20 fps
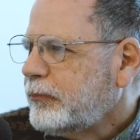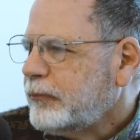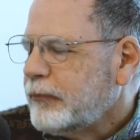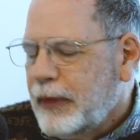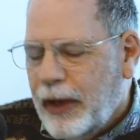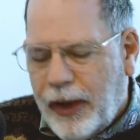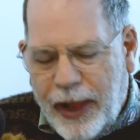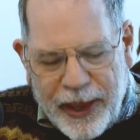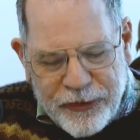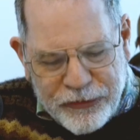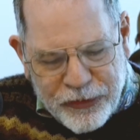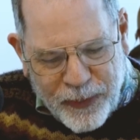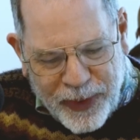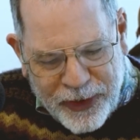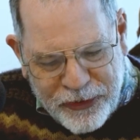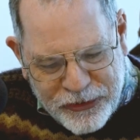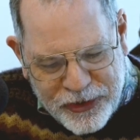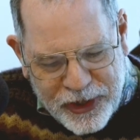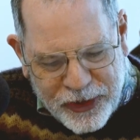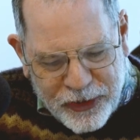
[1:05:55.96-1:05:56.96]
Last
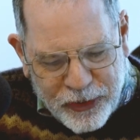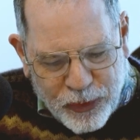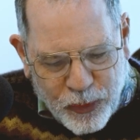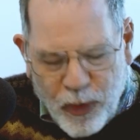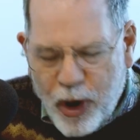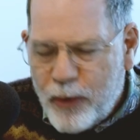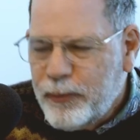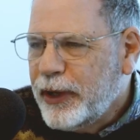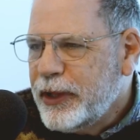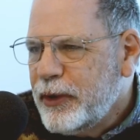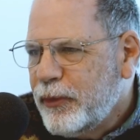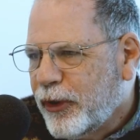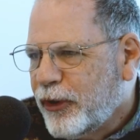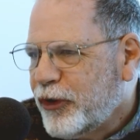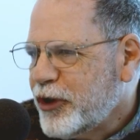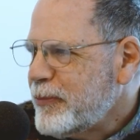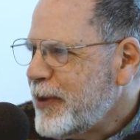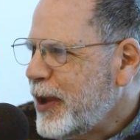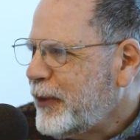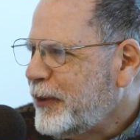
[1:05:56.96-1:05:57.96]
question. What will you
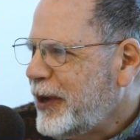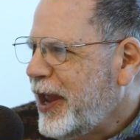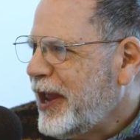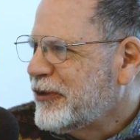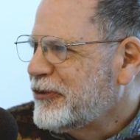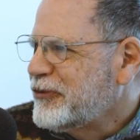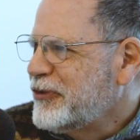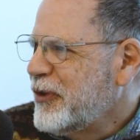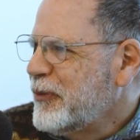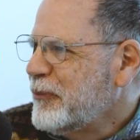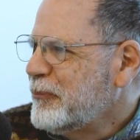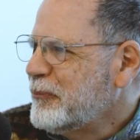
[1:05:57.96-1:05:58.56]
learn about next?